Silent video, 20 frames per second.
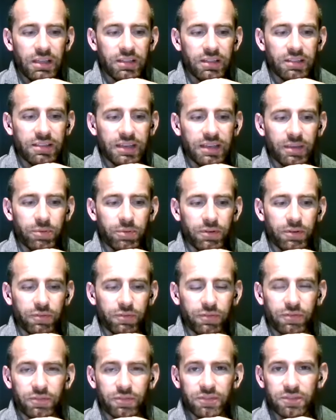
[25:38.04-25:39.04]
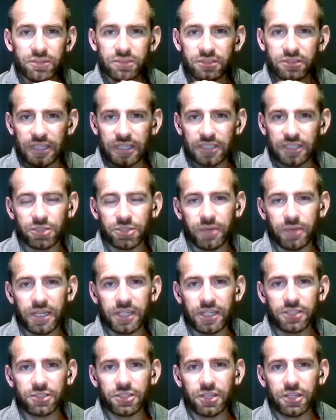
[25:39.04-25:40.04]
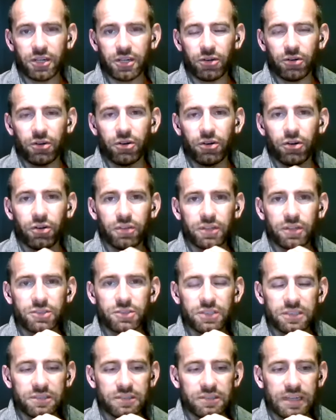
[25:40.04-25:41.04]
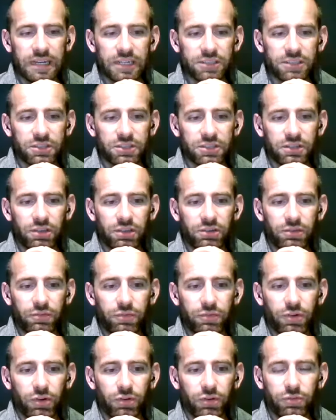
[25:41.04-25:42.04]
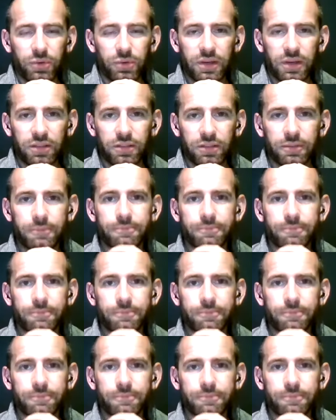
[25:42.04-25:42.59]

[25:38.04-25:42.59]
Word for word: the type of situation or the transaction that you're involved with.